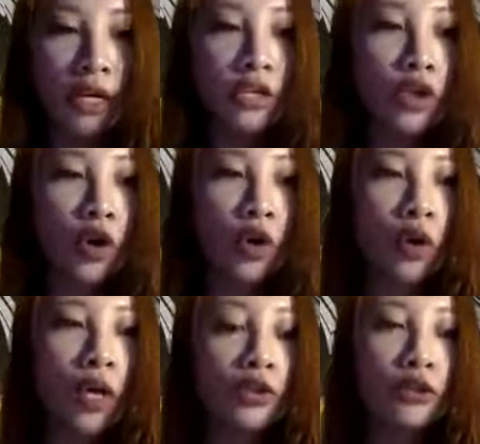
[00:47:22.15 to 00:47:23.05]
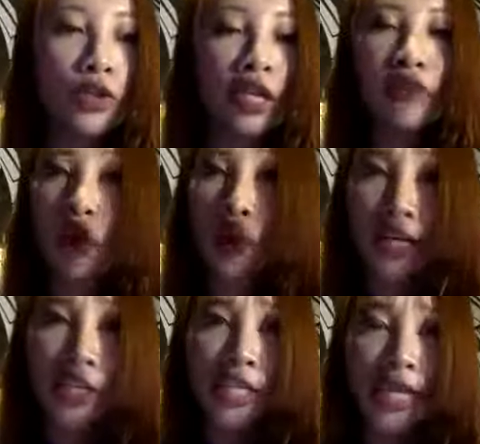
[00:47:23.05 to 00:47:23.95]
So usually for
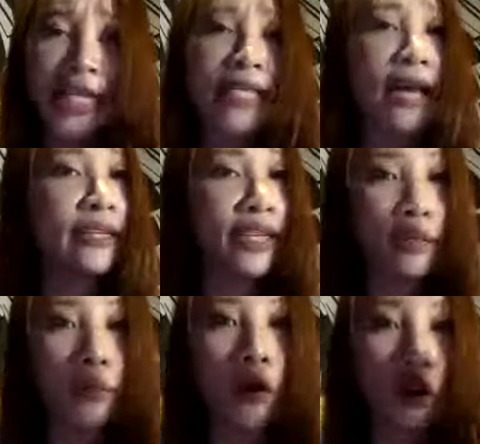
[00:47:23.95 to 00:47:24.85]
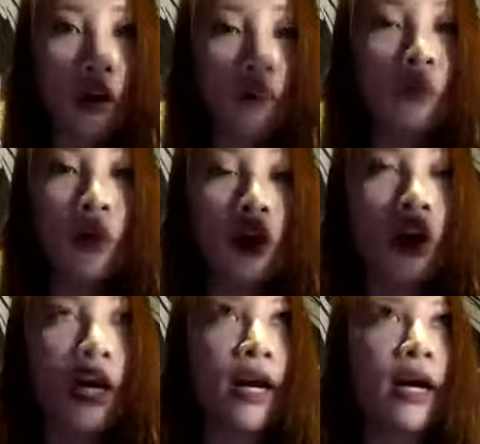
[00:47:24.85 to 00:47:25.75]
questions like this, I need more
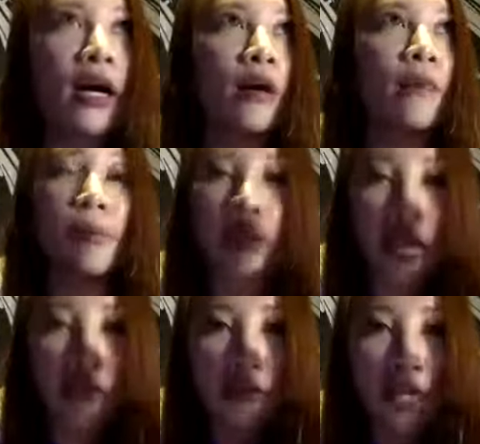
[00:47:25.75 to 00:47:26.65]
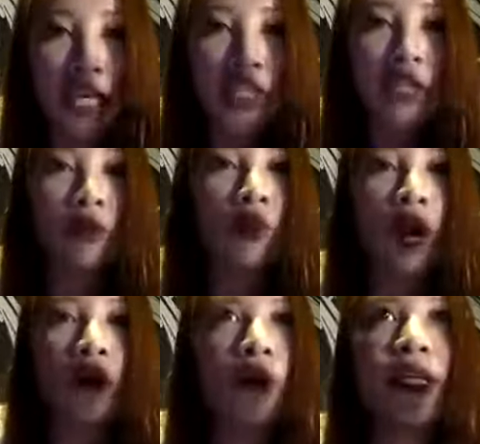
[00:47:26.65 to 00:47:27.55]
more uh, um, clarification.
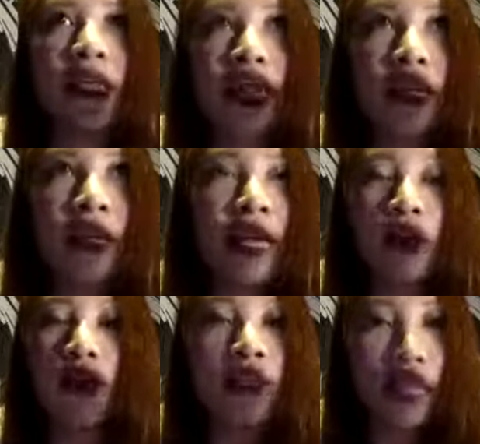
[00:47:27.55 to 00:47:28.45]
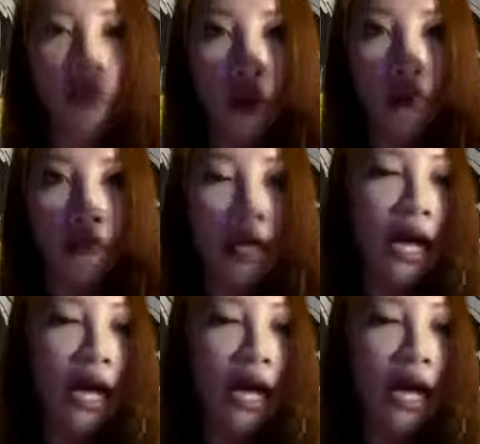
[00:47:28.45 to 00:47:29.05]
What, who is it? Who is involved?